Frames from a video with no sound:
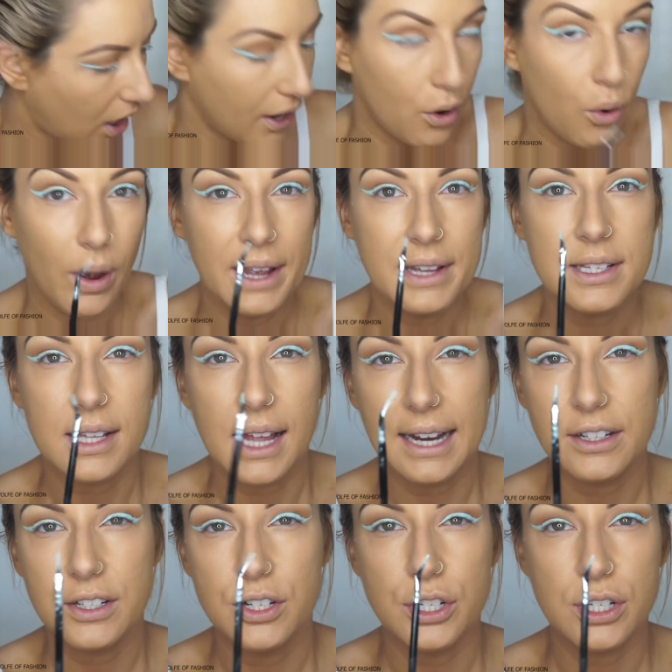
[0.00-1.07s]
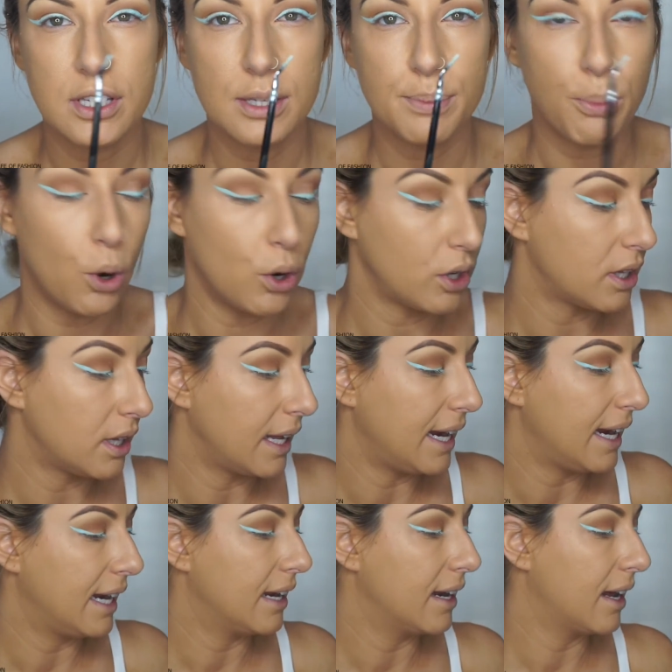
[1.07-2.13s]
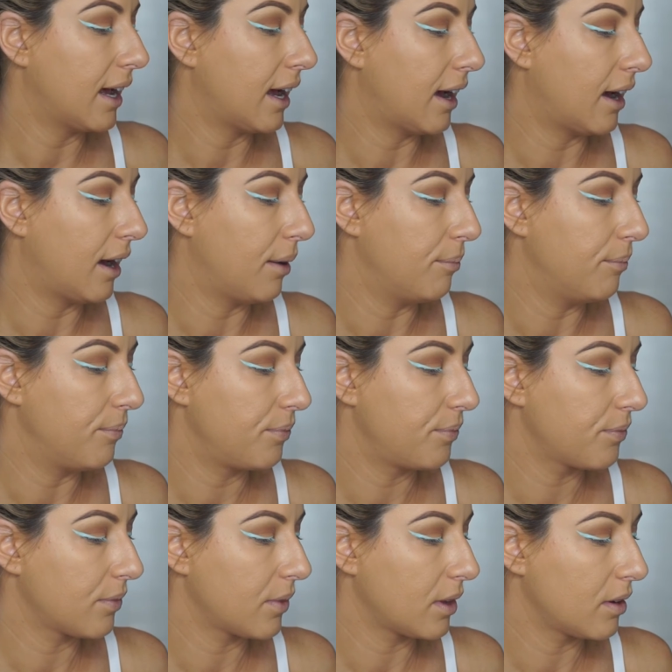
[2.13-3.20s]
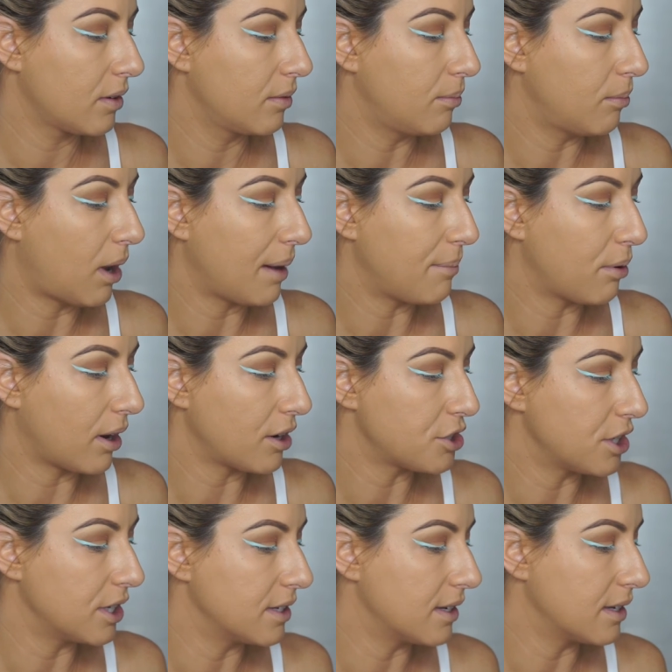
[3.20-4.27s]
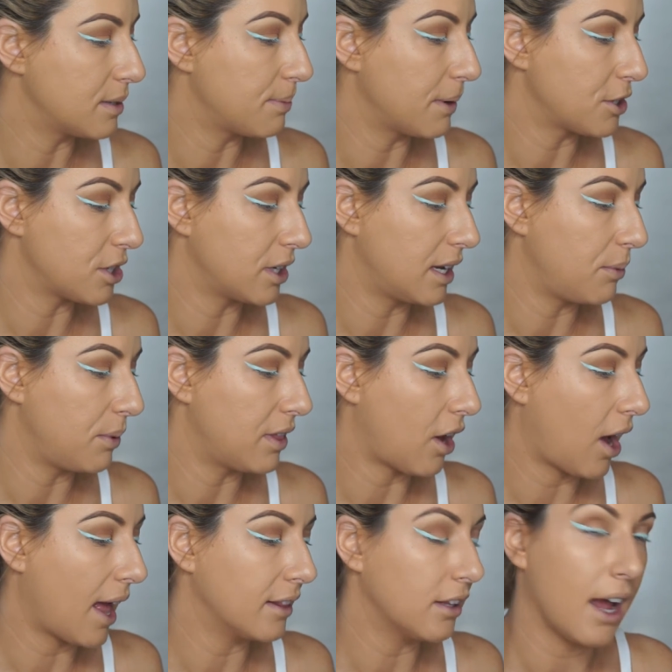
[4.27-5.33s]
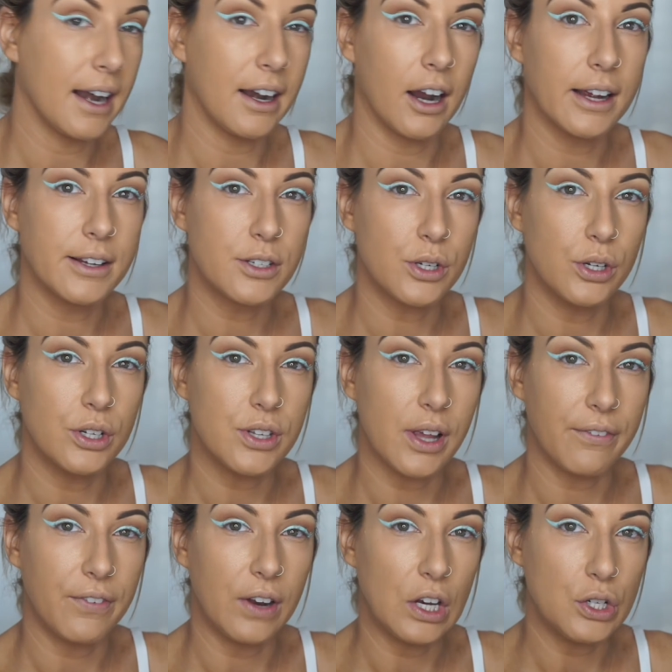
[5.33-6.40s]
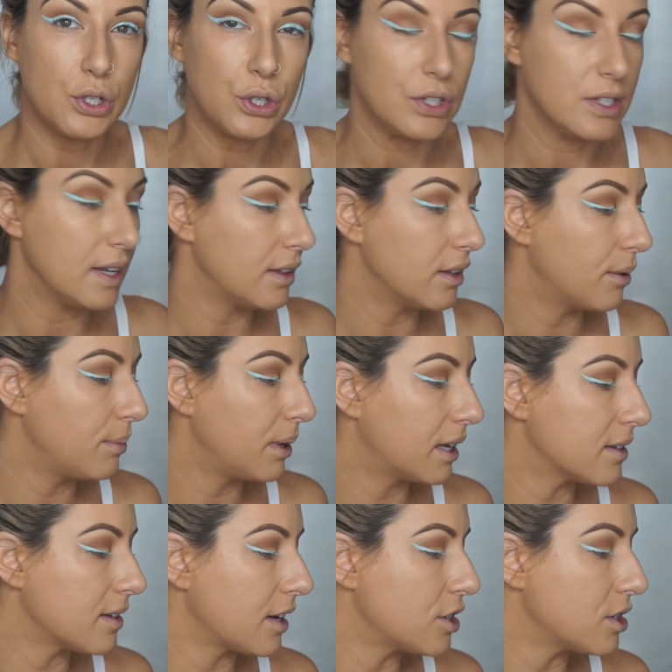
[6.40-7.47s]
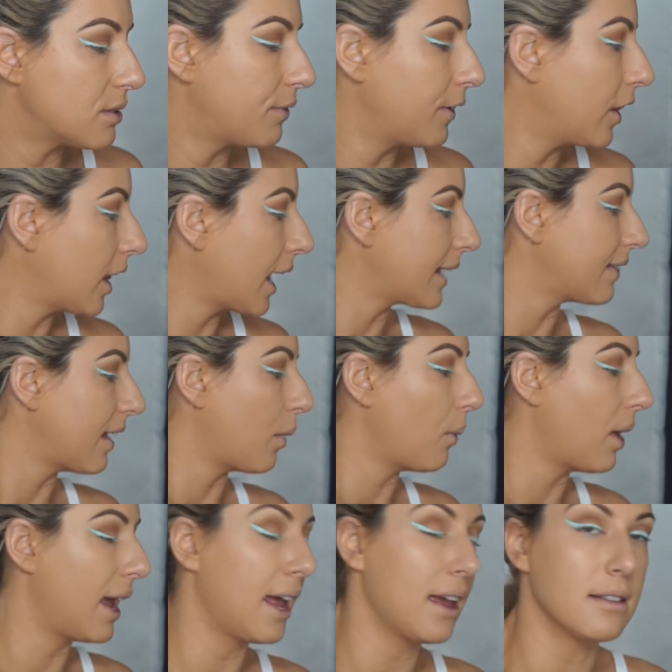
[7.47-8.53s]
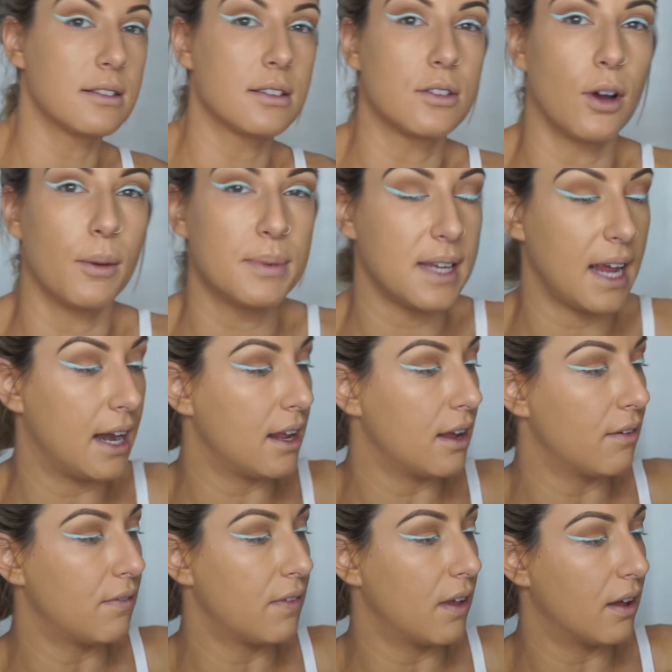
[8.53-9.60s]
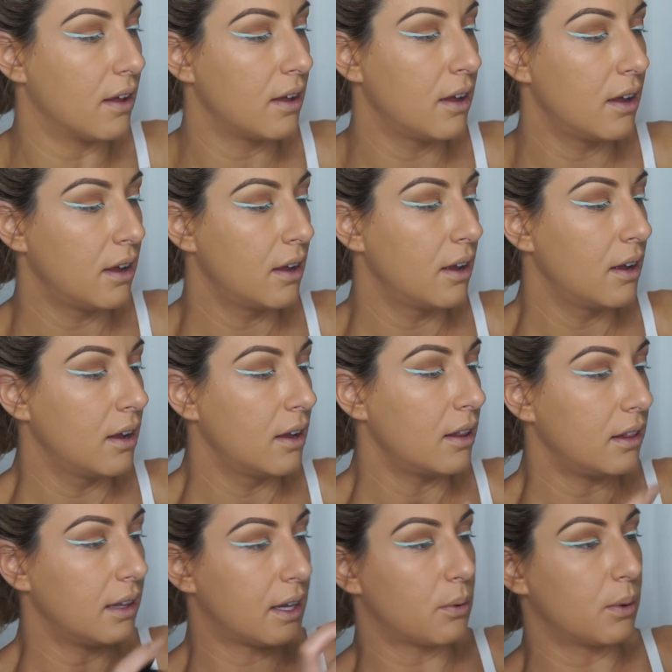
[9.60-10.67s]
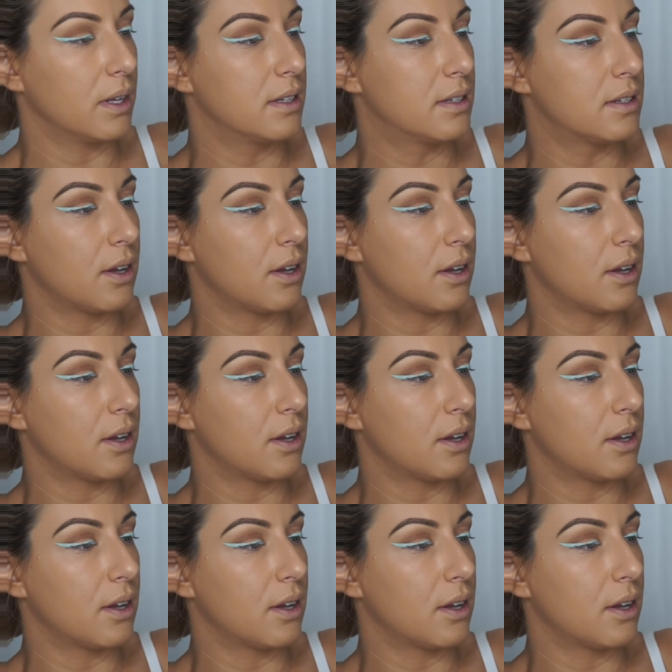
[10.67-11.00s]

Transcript: I always like to just spot clean my brushes, especially with eyeliner, as soon as I finish using them, because I just feel like that way it stops any of the liquid.